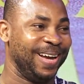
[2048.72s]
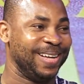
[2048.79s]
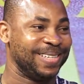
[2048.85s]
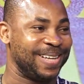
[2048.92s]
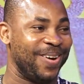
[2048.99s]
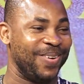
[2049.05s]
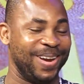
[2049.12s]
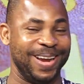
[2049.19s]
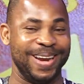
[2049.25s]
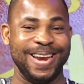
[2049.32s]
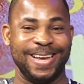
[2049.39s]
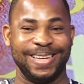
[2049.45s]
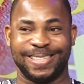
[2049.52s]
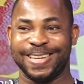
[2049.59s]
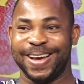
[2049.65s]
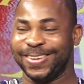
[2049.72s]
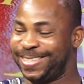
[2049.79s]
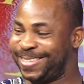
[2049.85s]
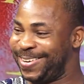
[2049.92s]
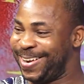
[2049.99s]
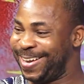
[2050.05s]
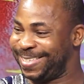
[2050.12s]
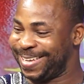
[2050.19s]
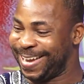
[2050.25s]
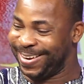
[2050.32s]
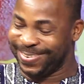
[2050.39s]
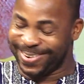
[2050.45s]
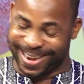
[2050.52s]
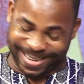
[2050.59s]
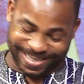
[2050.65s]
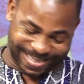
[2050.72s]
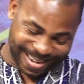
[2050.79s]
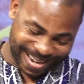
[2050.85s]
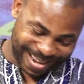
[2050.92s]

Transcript: Somebody needs some serious advice.